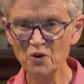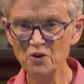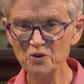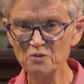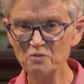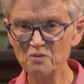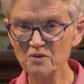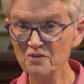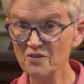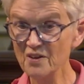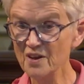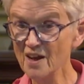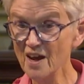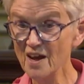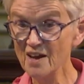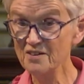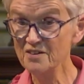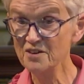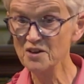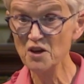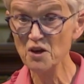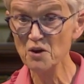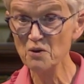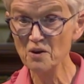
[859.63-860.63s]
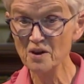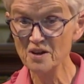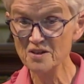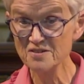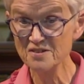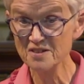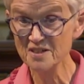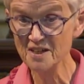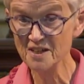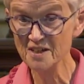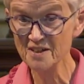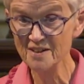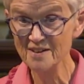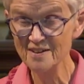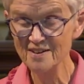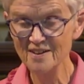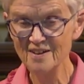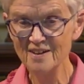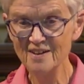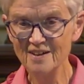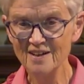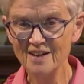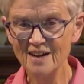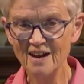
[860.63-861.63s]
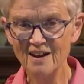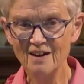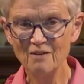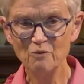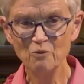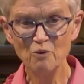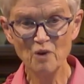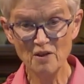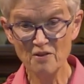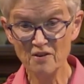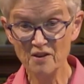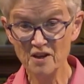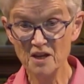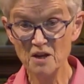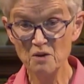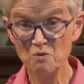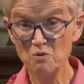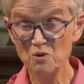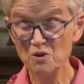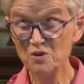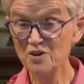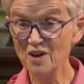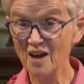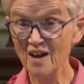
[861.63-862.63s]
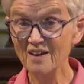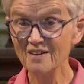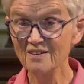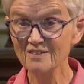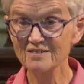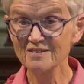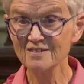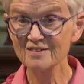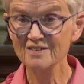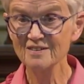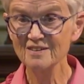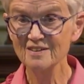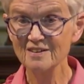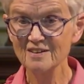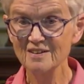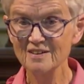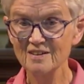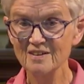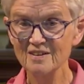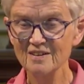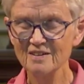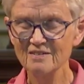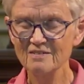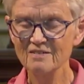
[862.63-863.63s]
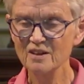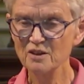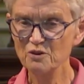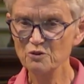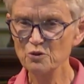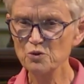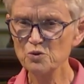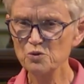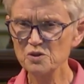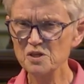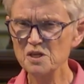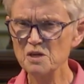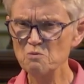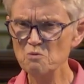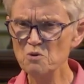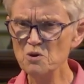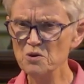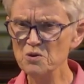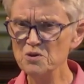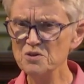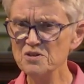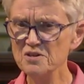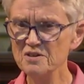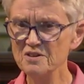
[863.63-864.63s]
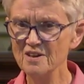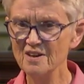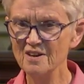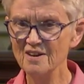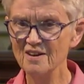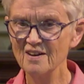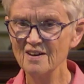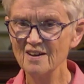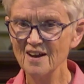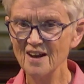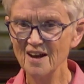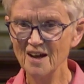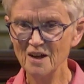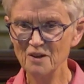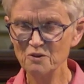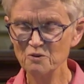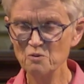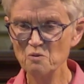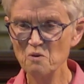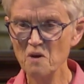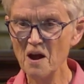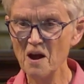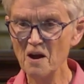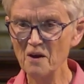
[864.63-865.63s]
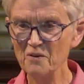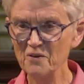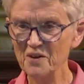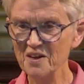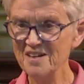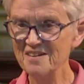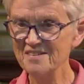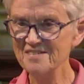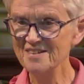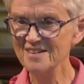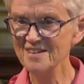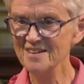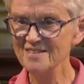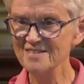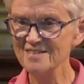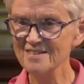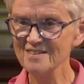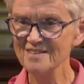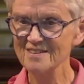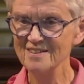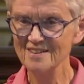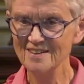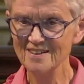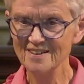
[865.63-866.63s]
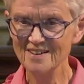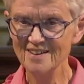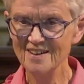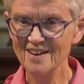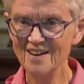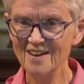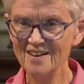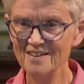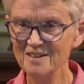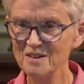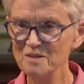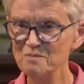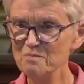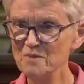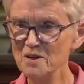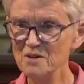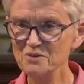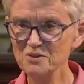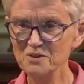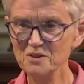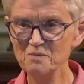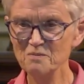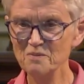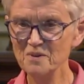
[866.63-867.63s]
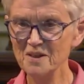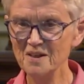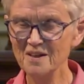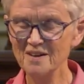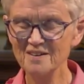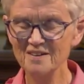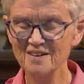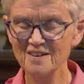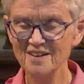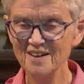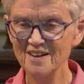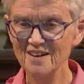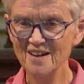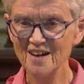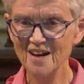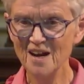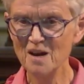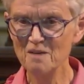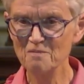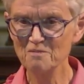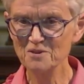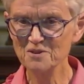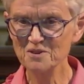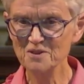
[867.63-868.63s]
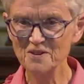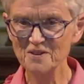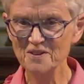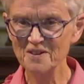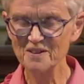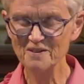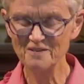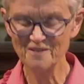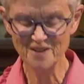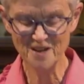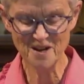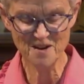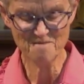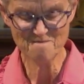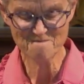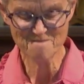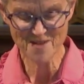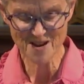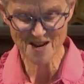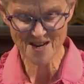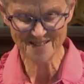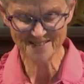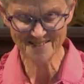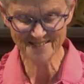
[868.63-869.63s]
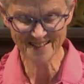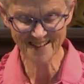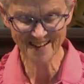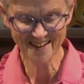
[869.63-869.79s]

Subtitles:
but they had no idea whether he would act. They thought he would, and wow, he did. And it must have been absolutely amazing.